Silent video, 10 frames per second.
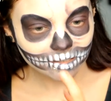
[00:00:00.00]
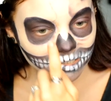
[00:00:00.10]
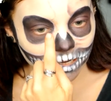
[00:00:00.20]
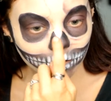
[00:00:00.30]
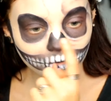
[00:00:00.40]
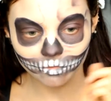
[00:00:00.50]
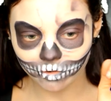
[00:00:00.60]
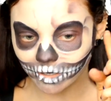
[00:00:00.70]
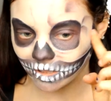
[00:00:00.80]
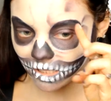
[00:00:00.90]
So
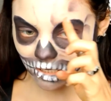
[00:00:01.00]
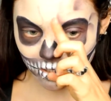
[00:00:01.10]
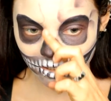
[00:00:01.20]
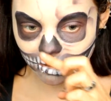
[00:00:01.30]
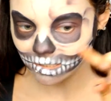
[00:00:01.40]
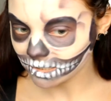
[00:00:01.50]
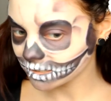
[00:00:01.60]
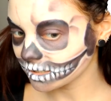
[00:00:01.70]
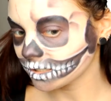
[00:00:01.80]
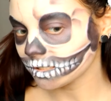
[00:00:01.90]
for these
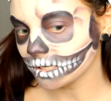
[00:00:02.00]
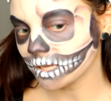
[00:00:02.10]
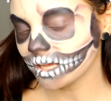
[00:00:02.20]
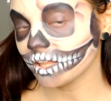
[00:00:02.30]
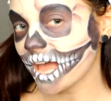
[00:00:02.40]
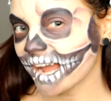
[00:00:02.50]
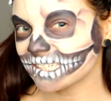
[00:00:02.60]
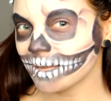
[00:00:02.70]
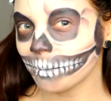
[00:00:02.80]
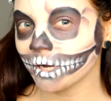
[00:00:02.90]

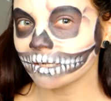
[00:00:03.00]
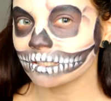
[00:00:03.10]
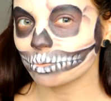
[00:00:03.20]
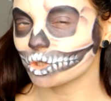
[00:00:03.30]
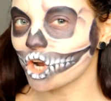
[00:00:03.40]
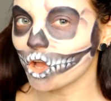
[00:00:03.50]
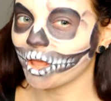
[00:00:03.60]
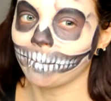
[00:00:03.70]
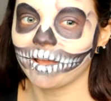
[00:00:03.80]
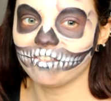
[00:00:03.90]
accent marks, which are
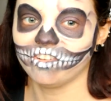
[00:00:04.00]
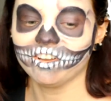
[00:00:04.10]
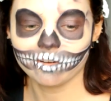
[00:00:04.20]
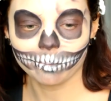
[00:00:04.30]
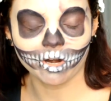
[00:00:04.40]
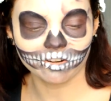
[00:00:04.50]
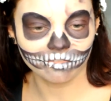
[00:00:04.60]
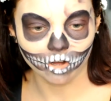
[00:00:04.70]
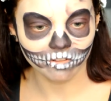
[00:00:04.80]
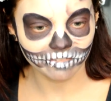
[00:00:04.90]
like my favorite part
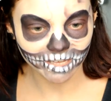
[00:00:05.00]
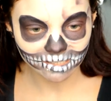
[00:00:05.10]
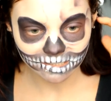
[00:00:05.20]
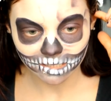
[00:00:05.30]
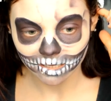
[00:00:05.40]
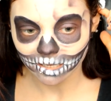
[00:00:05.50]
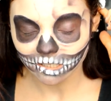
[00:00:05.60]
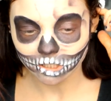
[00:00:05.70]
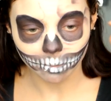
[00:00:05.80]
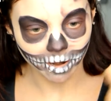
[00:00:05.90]
of all of this,
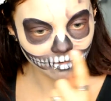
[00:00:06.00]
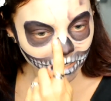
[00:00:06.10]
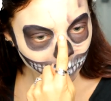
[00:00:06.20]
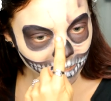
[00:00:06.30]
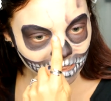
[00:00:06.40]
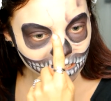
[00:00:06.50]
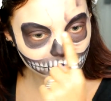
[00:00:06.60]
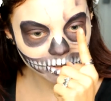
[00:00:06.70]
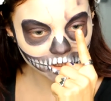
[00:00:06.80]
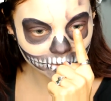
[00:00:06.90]
so I already made this
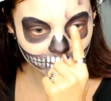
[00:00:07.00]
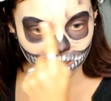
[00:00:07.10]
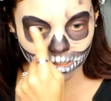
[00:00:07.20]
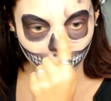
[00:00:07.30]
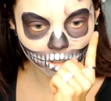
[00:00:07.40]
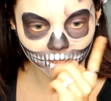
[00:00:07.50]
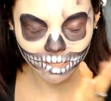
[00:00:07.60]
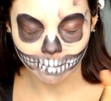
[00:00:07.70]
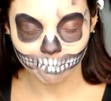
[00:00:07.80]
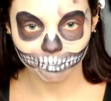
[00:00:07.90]
one just because I wanted
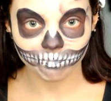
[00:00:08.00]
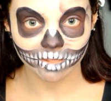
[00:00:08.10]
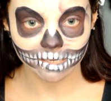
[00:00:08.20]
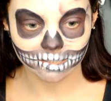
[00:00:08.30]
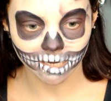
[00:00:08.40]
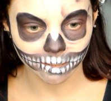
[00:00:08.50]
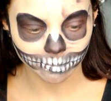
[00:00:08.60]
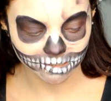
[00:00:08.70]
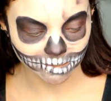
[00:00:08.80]
them to kind of be